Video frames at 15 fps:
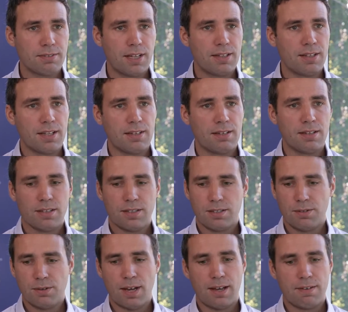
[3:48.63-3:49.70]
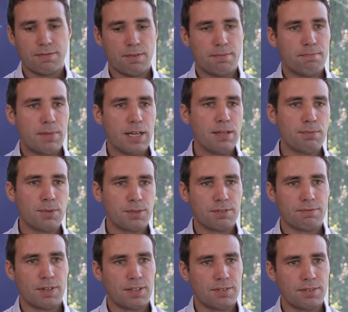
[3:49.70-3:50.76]
and then you have many more
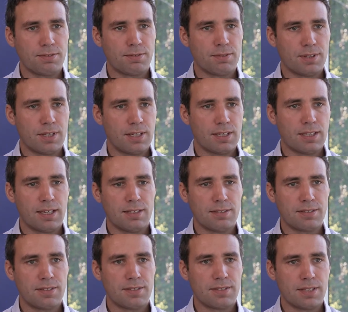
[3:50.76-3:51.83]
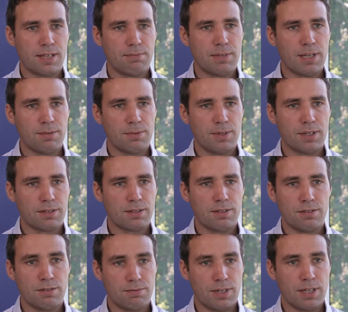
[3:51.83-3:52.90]
devices authenticated to the same network
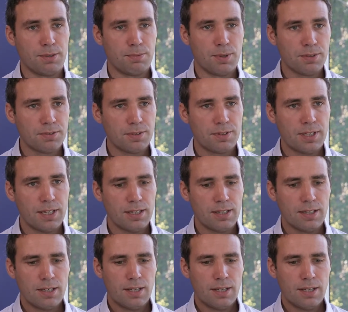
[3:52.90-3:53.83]
than you really want on it.